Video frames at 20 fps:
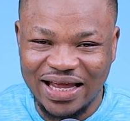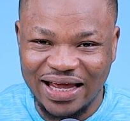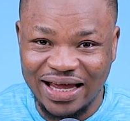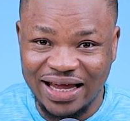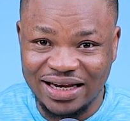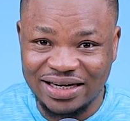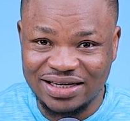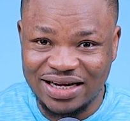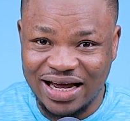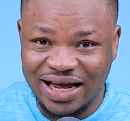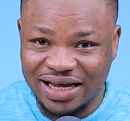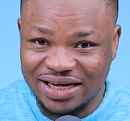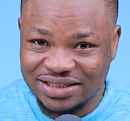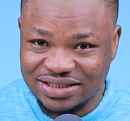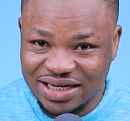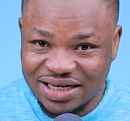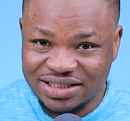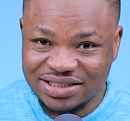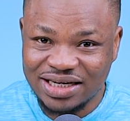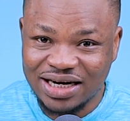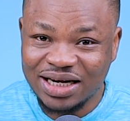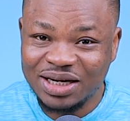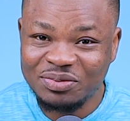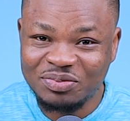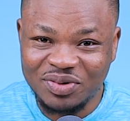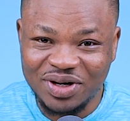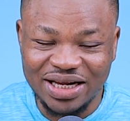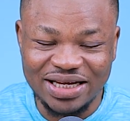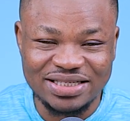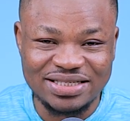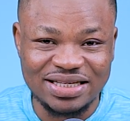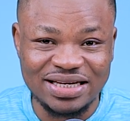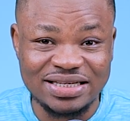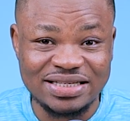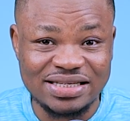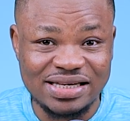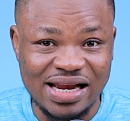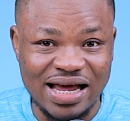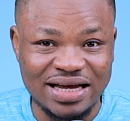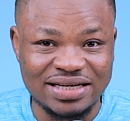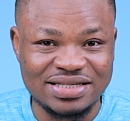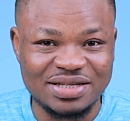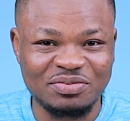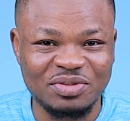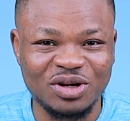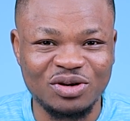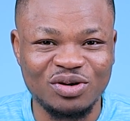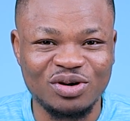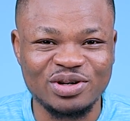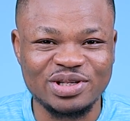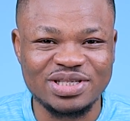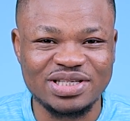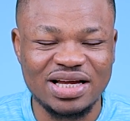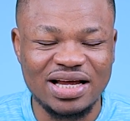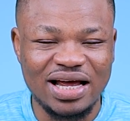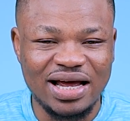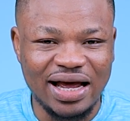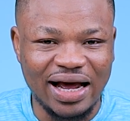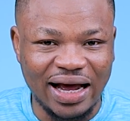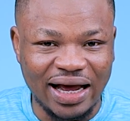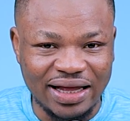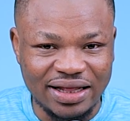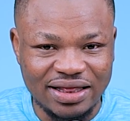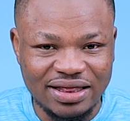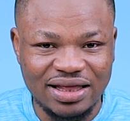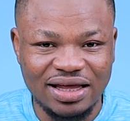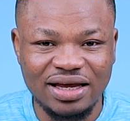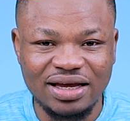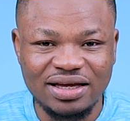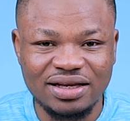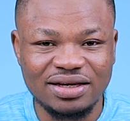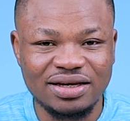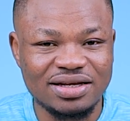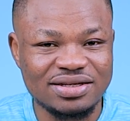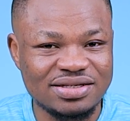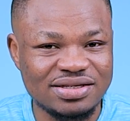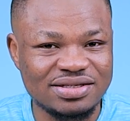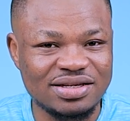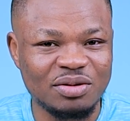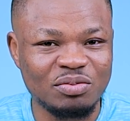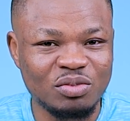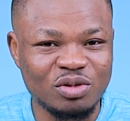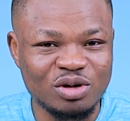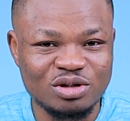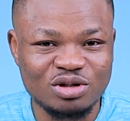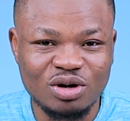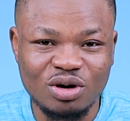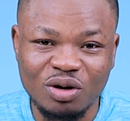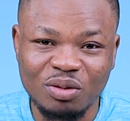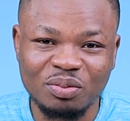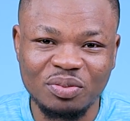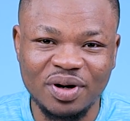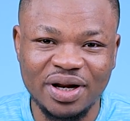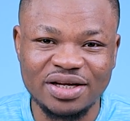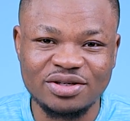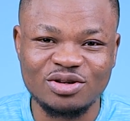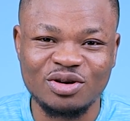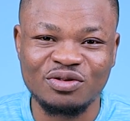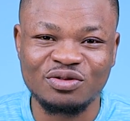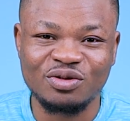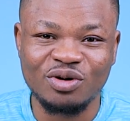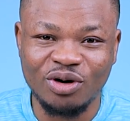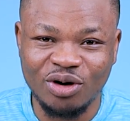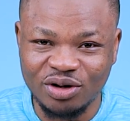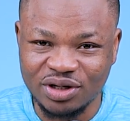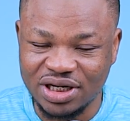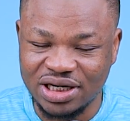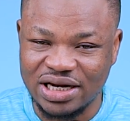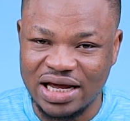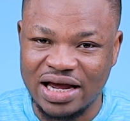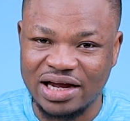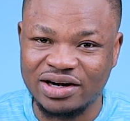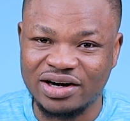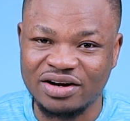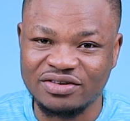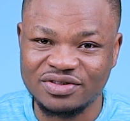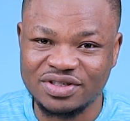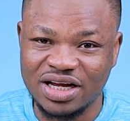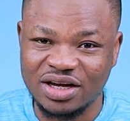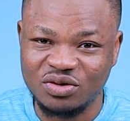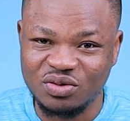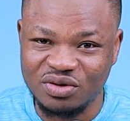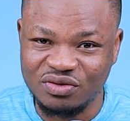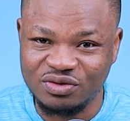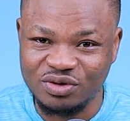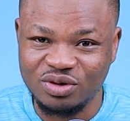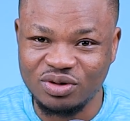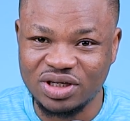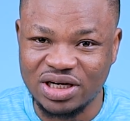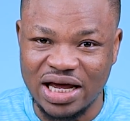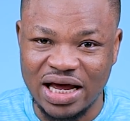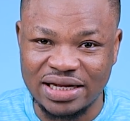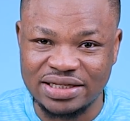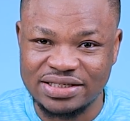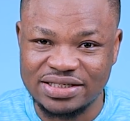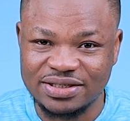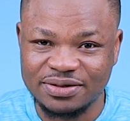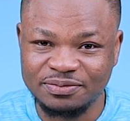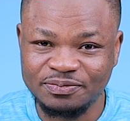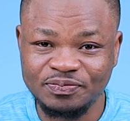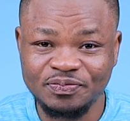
And I intentionally placed this last because I think this is the most complex of all the digraphs that we've looked at.